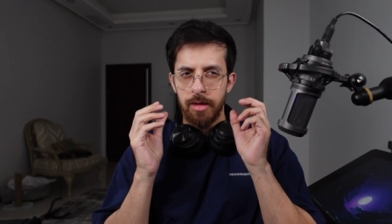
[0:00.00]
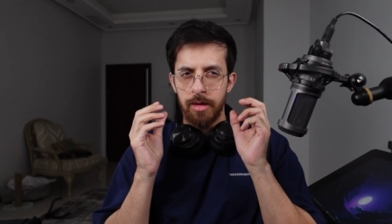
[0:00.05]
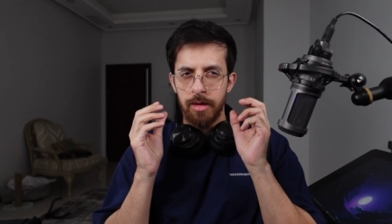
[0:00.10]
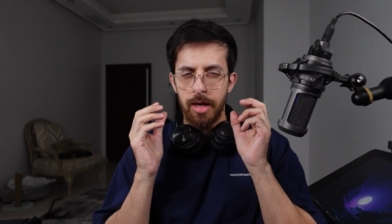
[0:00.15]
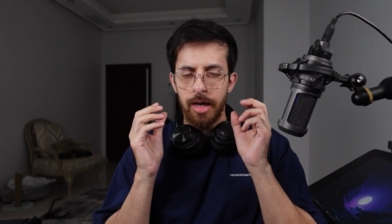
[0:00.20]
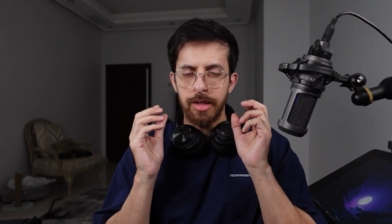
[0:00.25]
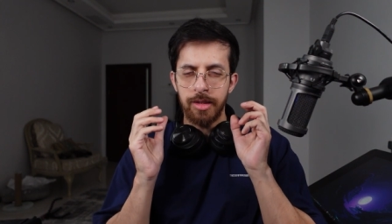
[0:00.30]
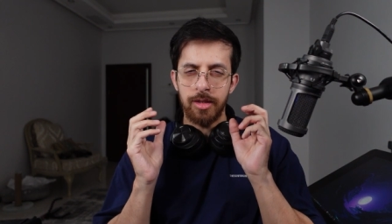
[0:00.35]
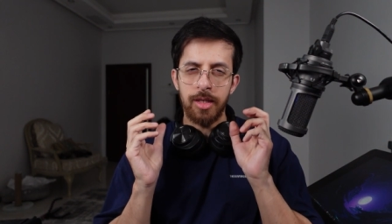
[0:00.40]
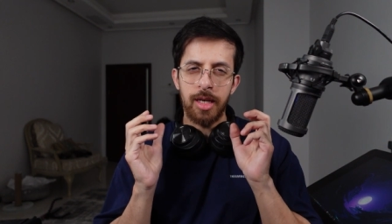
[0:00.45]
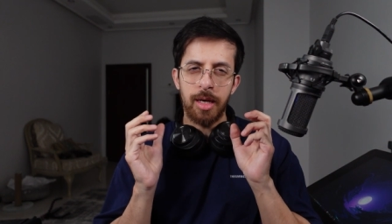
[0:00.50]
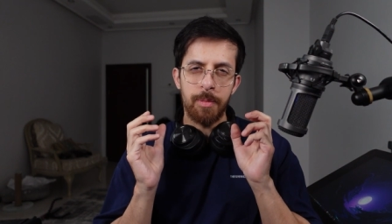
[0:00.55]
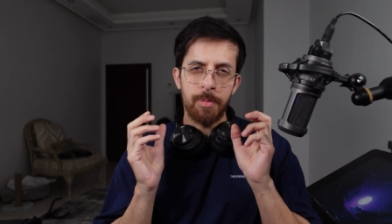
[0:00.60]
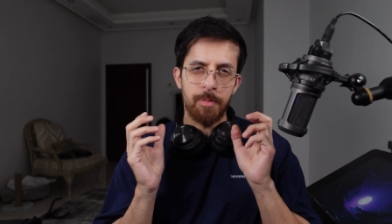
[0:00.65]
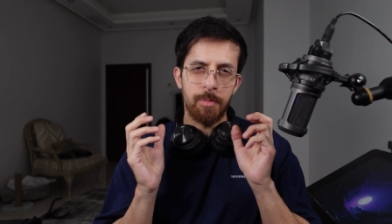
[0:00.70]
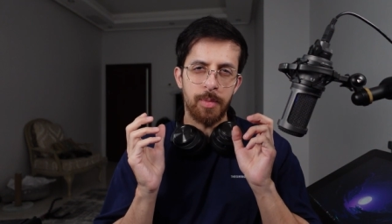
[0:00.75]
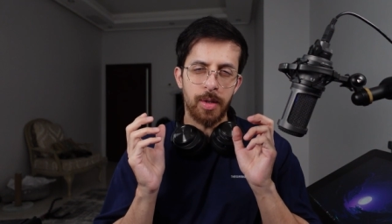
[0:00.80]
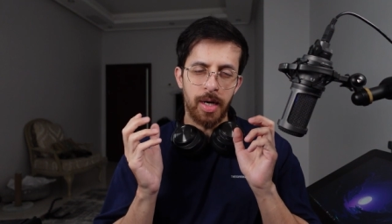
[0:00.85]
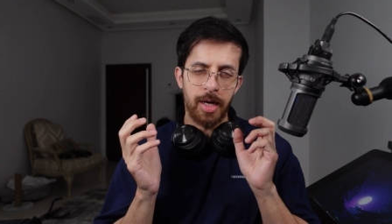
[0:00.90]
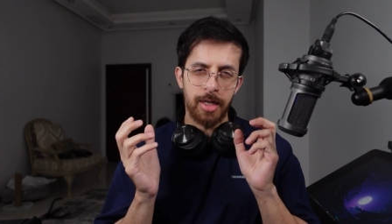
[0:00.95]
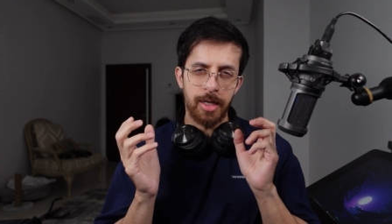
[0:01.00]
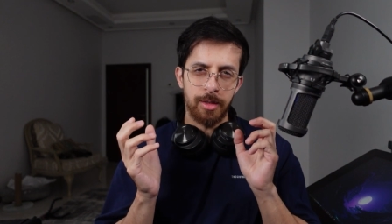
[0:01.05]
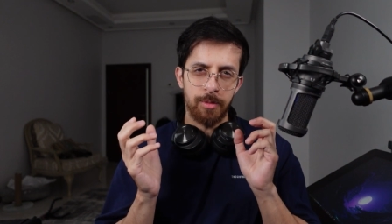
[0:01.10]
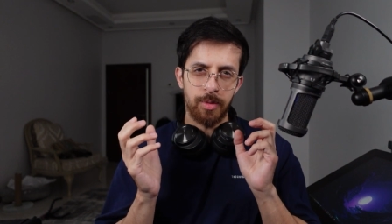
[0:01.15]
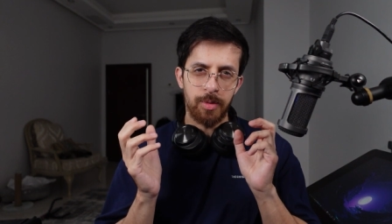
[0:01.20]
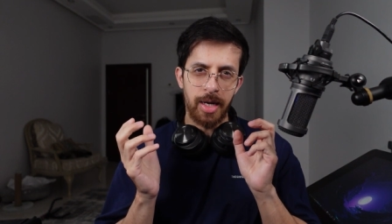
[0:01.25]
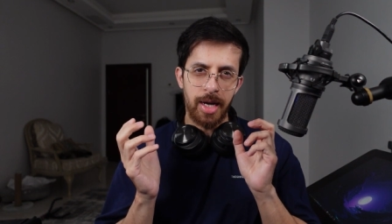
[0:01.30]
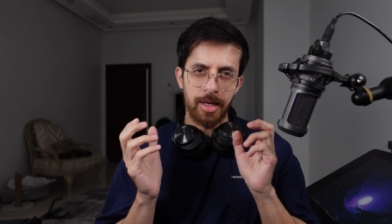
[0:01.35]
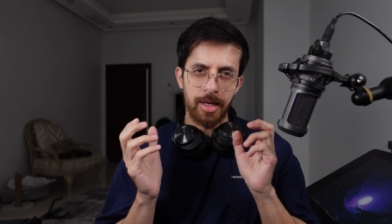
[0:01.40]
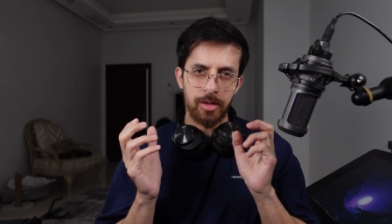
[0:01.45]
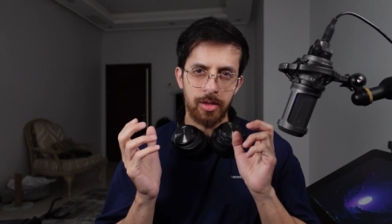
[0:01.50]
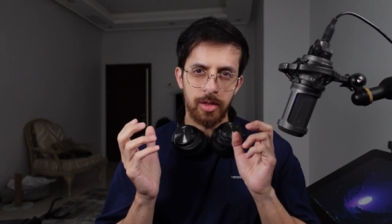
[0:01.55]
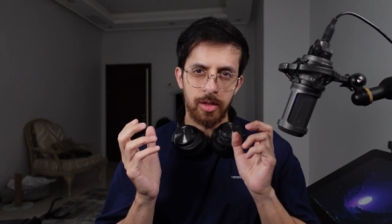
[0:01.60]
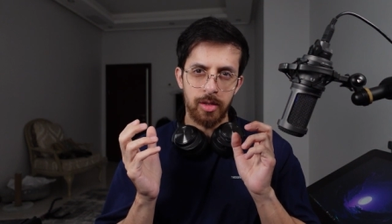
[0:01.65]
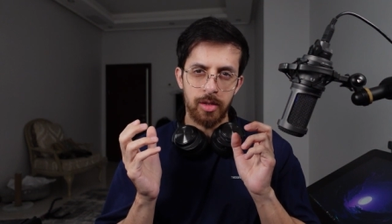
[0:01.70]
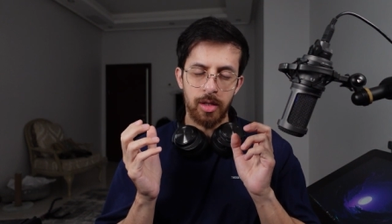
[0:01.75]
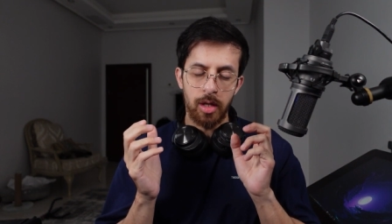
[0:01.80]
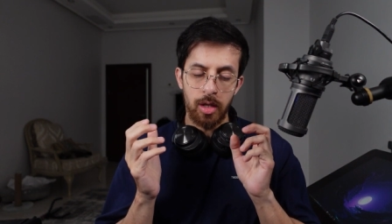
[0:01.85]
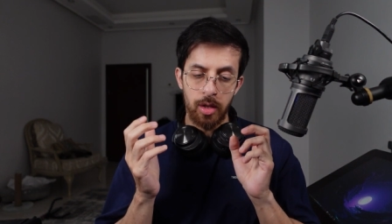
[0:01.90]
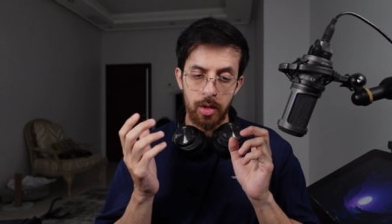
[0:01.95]
idea behind
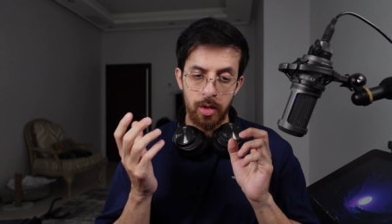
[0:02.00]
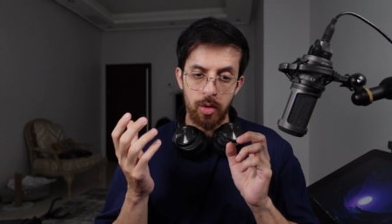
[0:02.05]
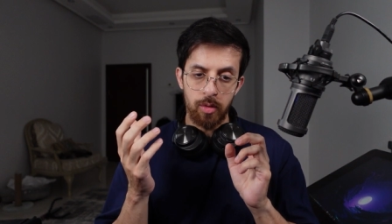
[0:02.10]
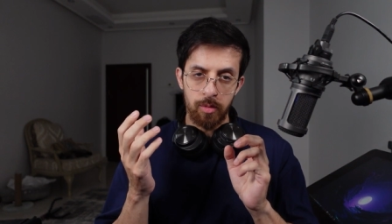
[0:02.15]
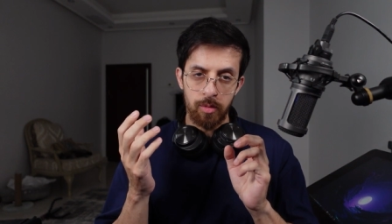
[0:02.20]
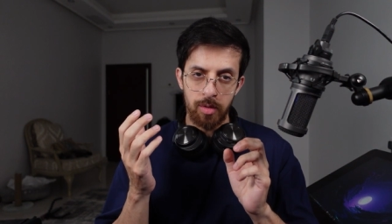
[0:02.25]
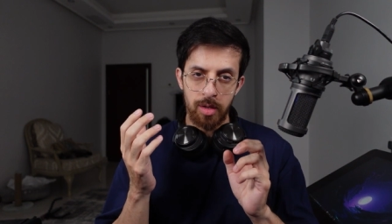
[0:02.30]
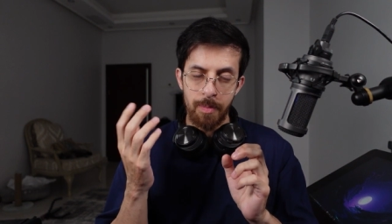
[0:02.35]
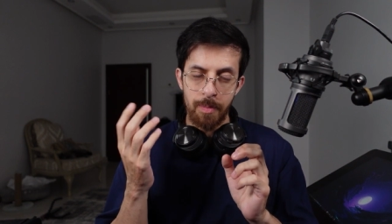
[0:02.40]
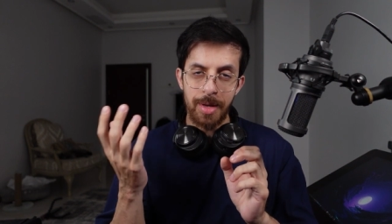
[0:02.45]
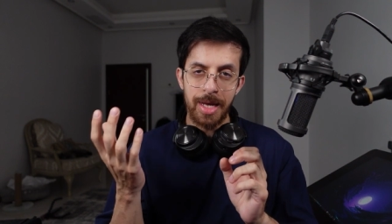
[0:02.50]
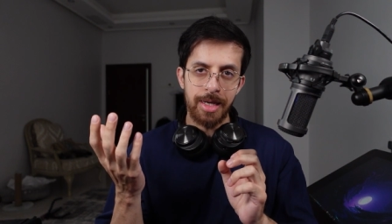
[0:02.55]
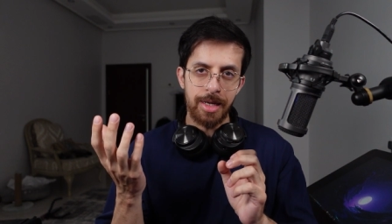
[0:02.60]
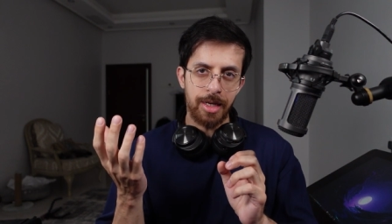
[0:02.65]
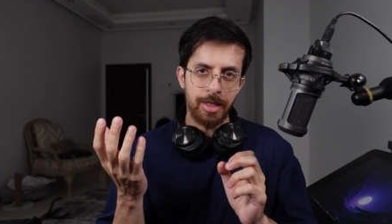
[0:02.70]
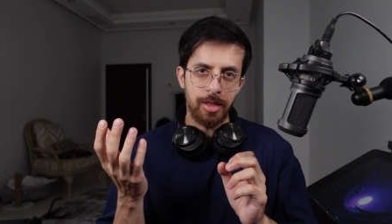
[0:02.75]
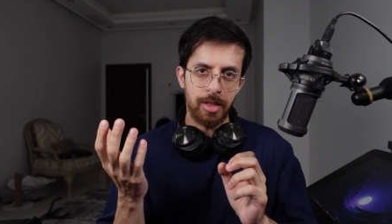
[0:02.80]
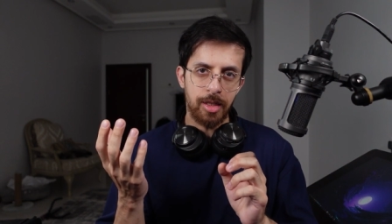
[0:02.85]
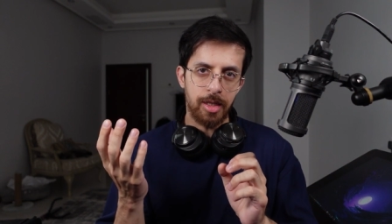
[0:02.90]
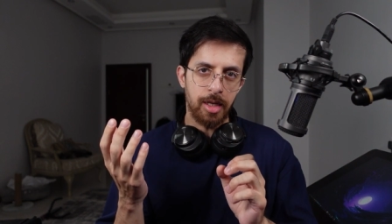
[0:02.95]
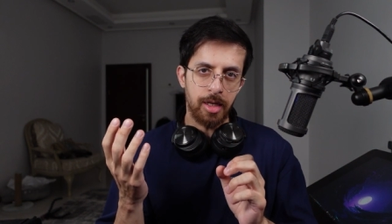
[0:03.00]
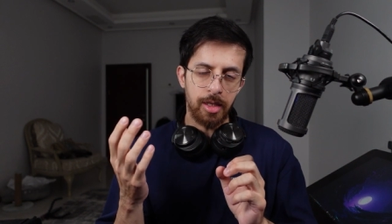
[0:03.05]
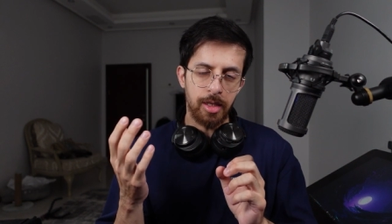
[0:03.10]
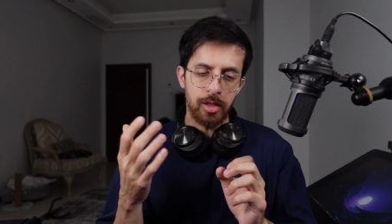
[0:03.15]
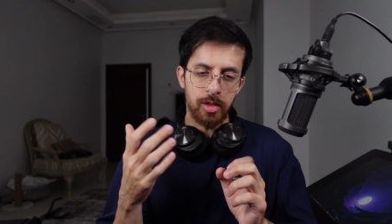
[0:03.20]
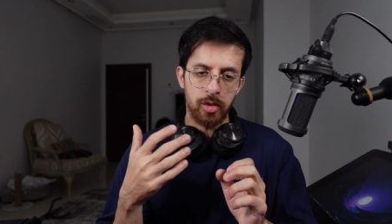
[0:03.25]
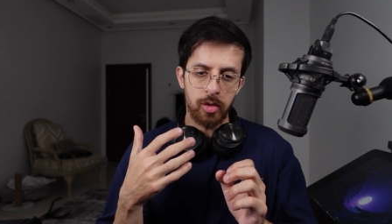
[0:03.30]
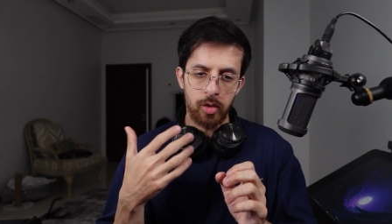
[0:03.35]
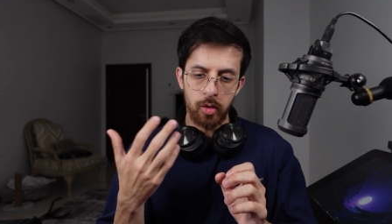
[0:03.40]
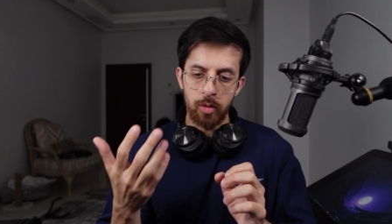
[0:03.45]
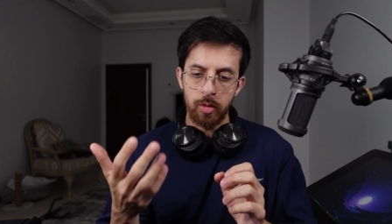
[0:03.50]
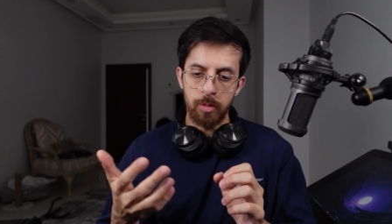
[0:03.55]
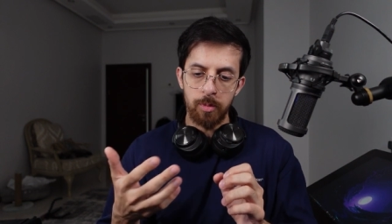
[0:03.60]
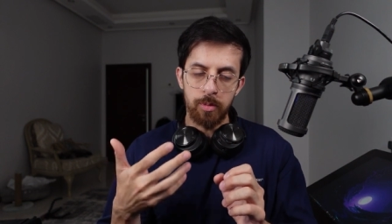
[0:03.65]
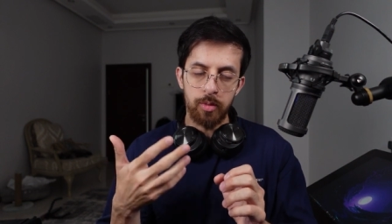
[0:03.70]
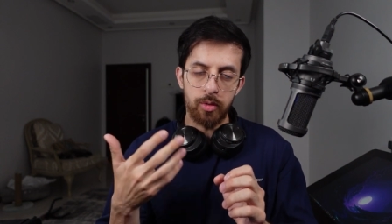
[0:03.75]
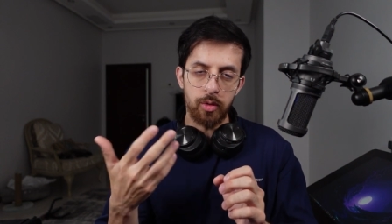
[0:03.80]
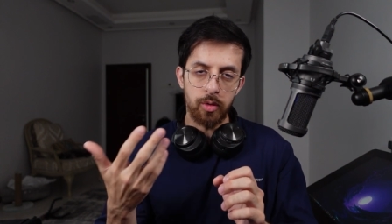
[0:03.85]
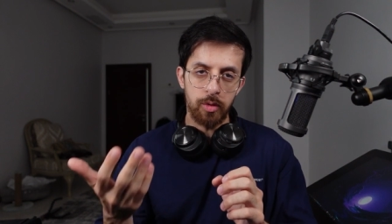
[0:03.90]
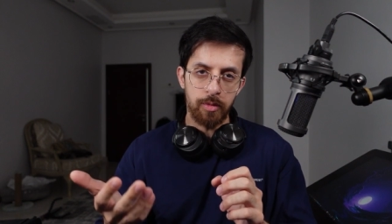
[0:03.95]
practice, although the main idea is you
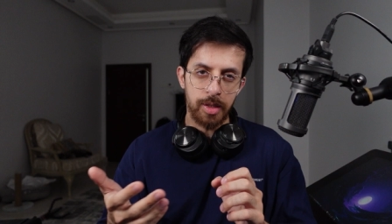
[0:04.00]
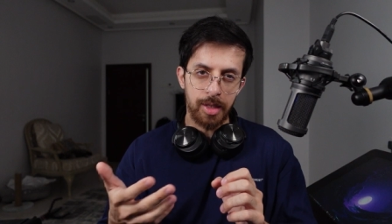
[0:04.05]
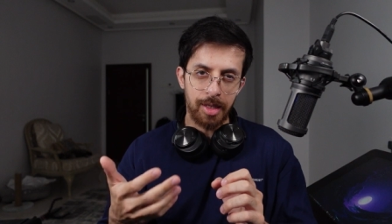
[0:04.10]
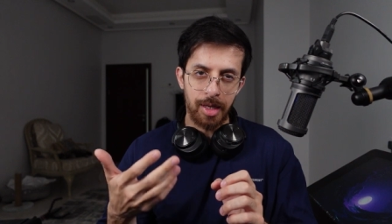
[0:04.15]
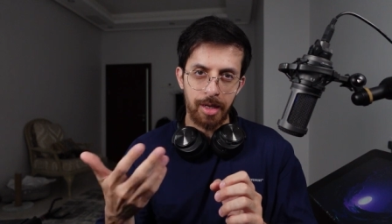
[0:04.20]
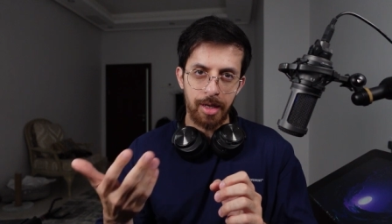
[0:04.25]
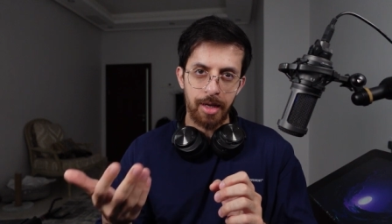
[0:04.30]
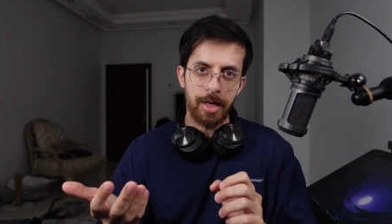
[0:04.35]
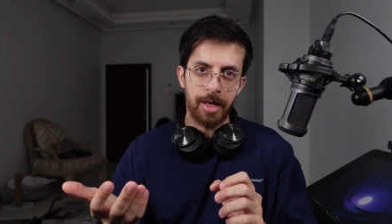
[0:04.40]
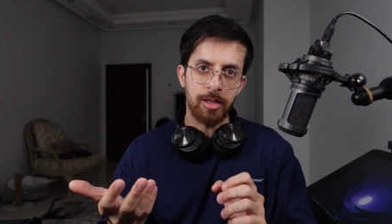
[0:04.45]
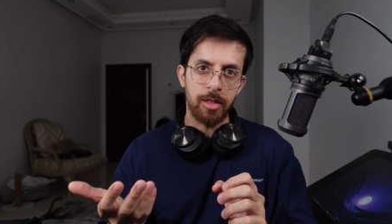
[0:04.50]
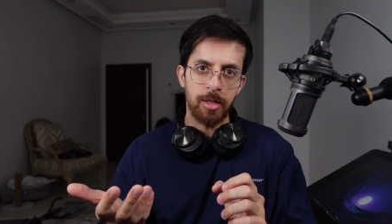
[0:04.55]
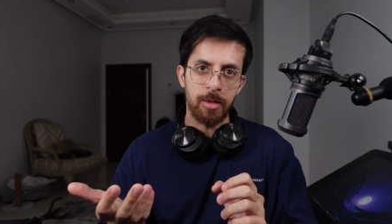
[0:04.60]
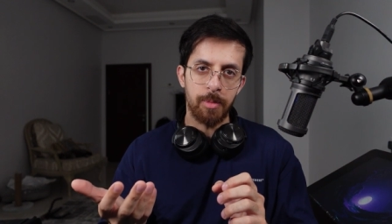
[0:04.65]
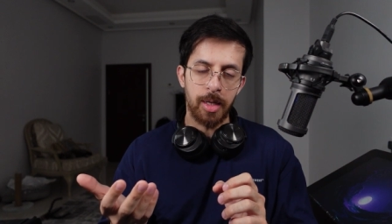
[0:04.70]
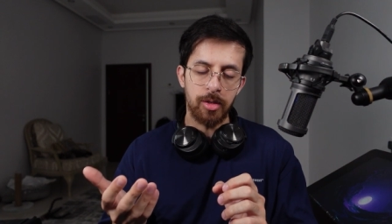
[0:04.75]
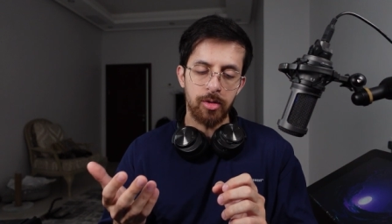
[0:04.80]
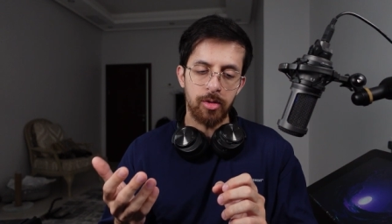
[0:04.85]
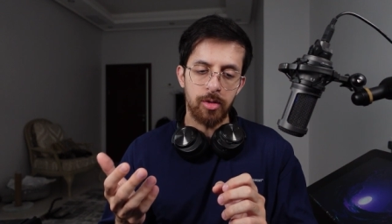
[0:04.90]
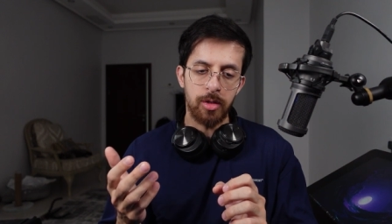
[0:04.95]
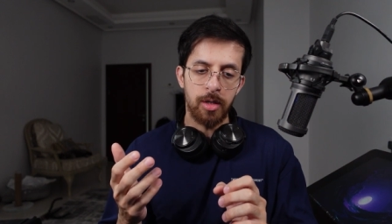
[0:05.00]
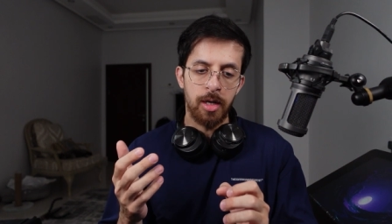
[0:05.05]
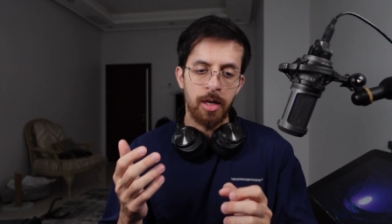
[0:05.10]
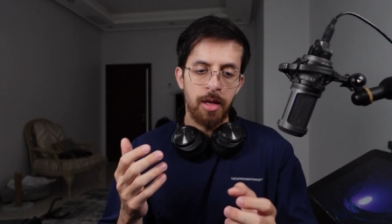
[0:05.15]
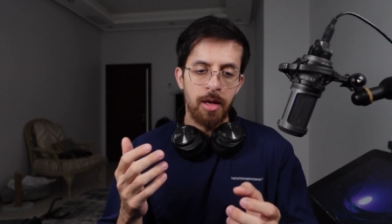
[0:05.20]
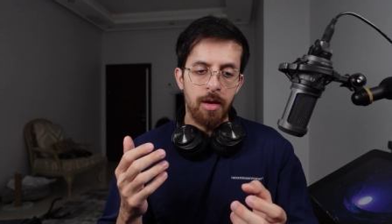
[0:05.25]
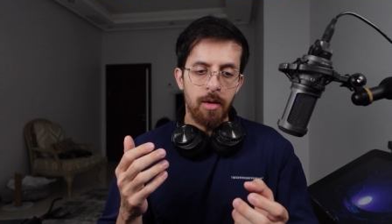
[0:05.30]
improving and getting better,